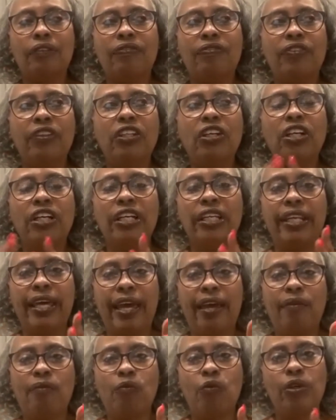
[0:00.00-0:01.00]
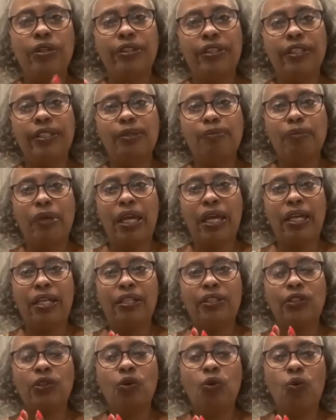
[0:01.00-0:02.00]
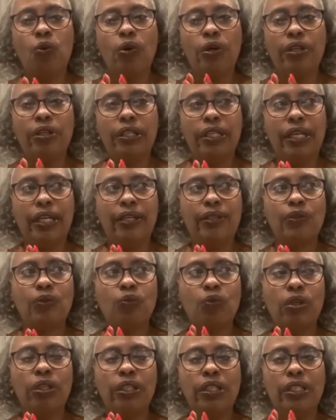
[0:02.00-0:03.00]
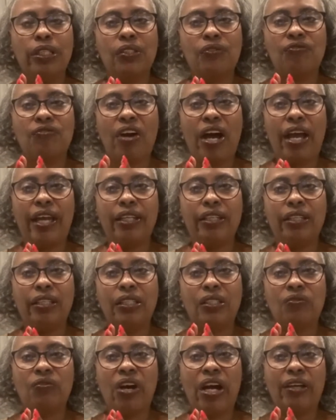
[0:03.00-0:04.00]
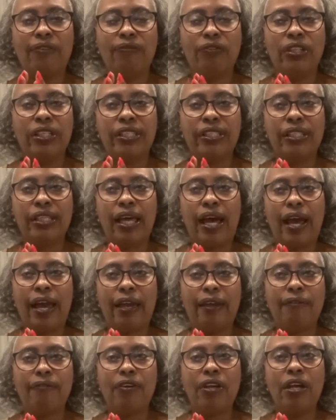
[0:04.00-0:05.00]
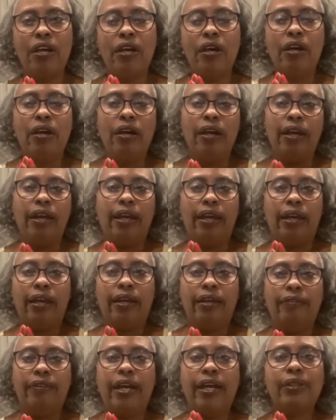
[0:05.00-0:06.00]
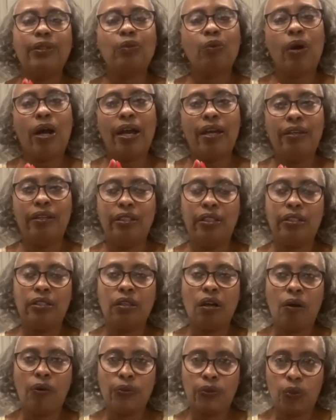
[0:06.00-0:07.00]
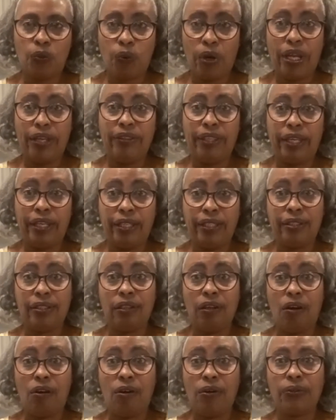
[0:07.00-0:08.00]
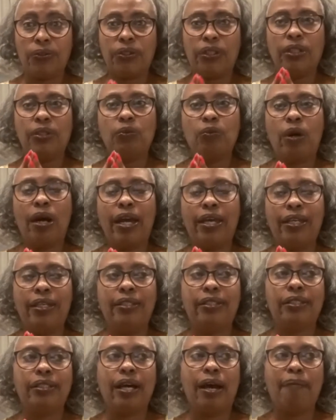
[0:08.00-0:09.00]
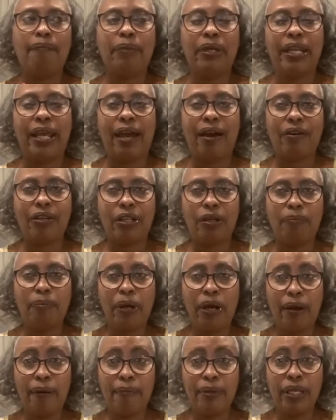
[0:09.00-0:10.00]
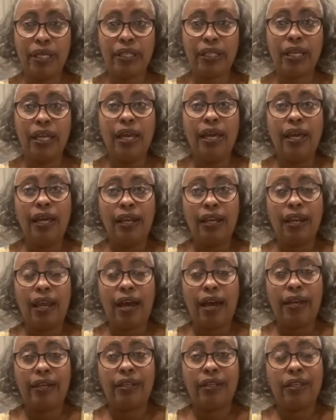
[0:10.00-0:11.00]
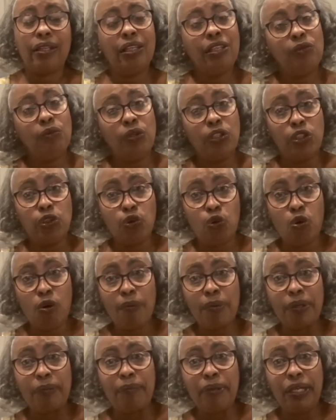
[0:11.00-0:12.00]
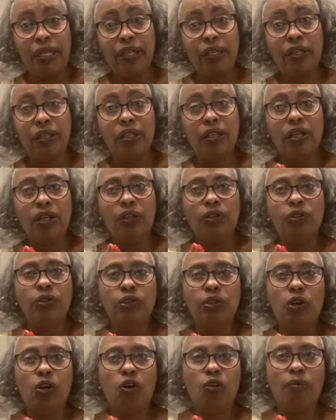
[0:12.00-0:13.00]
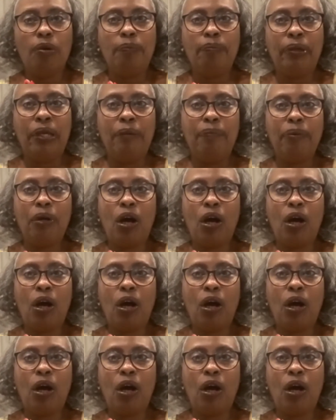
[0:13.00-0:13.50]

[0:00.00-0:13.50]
looking at what this man is going against, what he's fighting. He's fighting for his life. And that's why he's lost the weight that he's lost. That's why he's not been out in the public like he would normally be, you know. But people